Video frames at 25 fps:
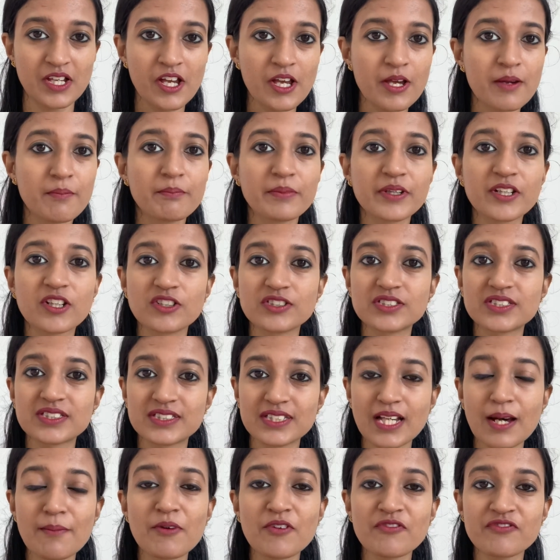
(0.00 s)
because
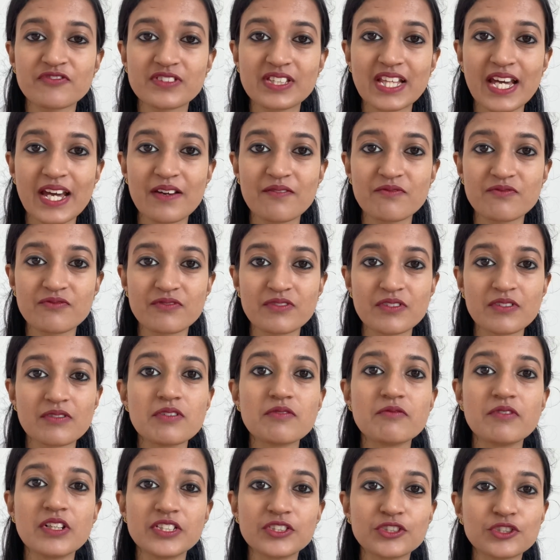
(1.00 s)
some of them
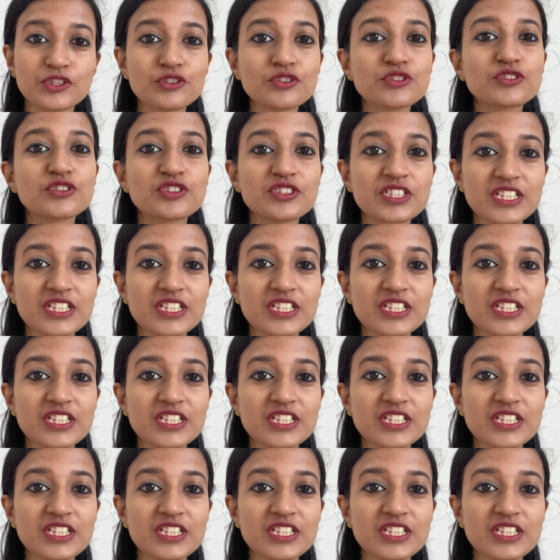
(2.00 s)
were due to the